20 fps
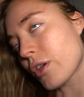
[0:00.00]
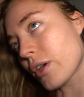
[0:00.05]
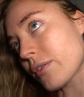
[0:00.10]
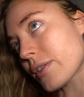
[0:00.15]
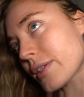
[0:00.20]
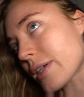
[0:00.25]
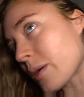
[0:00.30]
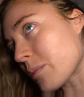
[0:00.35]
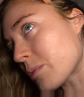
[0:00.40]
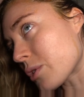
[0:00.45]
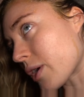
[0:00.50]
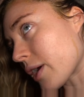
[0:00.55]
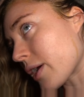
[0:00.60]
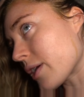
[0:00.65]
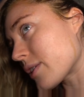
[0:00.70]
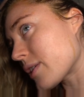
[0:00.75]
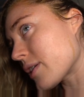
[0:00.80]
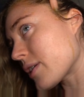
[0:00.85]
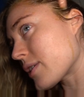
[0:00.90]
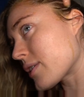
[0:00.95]
you have scalp
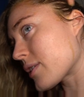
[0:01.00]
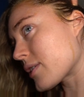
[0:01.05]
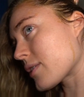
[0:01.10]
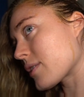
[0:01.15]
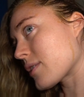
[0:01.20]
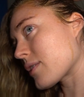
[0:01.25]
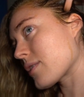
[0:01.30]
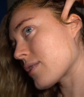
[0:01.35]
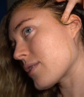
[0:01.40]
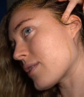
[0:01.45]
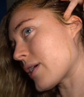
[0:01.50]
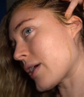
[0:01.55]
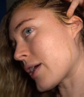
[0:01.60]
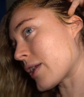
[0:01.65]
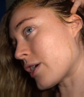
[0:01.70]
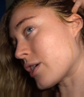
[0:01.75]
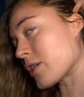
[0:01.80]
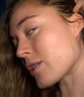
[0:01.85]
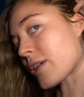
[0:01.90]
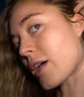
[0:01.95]
psoriasis
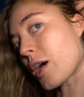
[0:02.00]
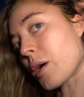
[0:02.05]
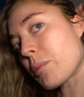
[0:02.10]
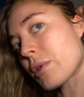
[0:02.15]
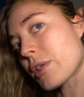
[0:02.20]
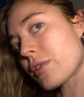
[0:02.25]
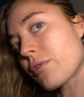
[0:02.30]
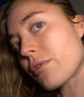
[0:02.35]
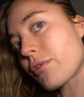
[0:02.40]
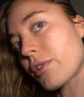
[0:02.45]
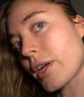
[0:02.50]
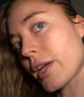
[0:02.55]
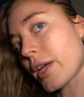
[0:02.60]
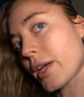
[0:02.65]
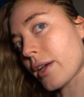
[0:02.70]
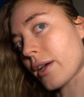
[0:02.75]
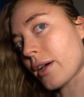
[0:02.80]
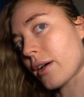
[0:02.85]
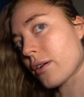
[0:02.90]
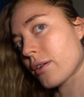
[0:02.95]
and your scalp is
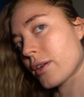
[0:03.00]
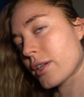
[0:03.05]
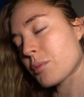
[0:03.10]
freaking out,